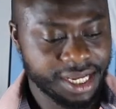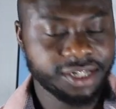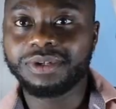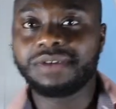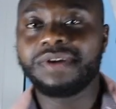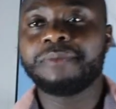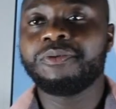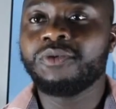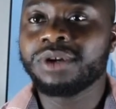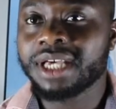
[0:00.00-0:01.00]
What must have
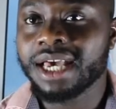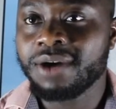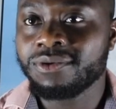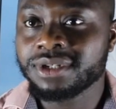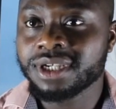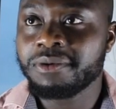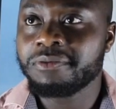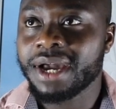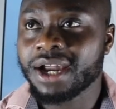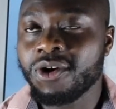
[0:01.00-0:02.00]
happened was I was coming
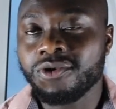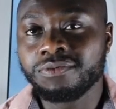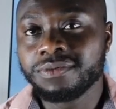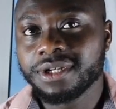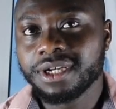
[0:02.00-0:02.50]
back home